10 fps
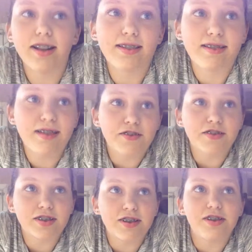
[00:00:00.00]
this is
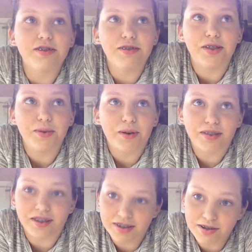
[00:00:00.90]
different to the ones
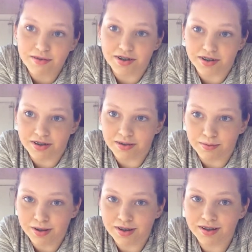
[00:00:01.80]
I used to do
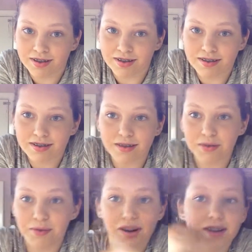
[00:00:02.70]
because
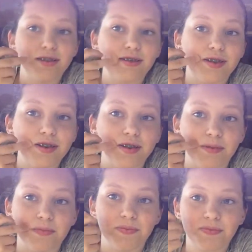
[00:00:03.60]
when I used to do
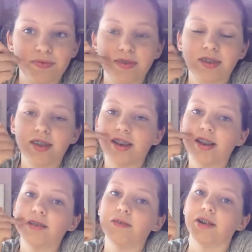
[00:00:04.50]
them
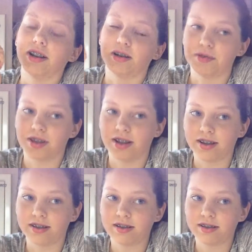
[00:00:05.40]
when I was like
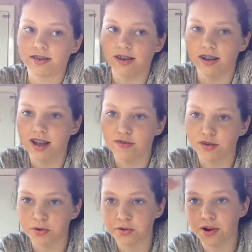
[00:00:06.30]

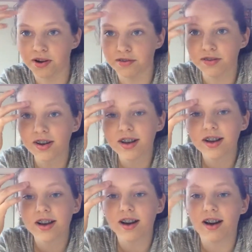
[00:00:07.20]
11 or 12,
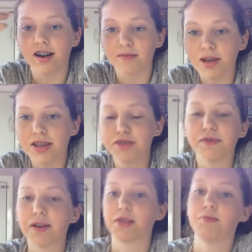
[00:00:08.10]
I'd made the
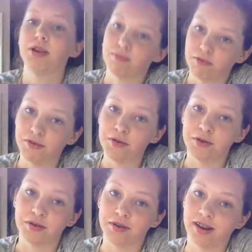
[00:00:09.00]
recipes
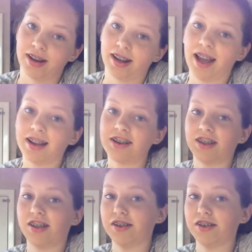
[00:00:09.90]
before and I actually